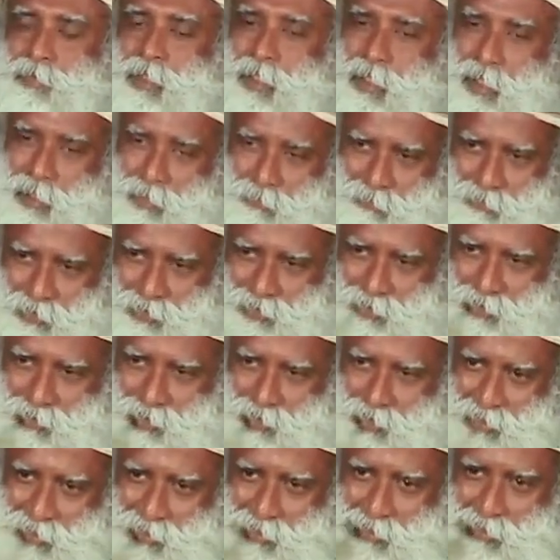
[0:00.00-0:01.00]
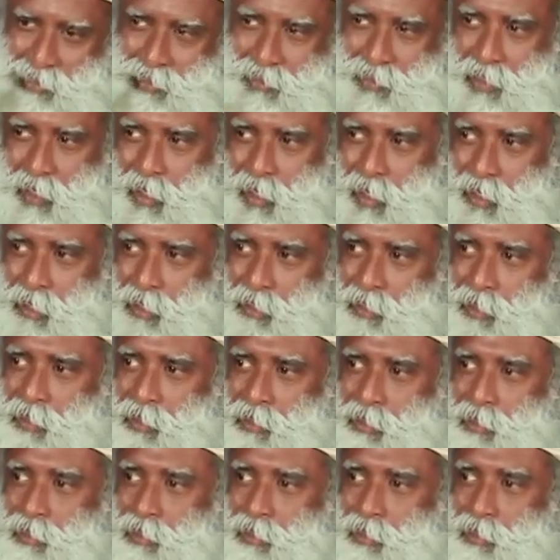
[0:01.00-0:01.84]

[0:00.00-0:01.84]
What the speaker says: If it is little disaligned,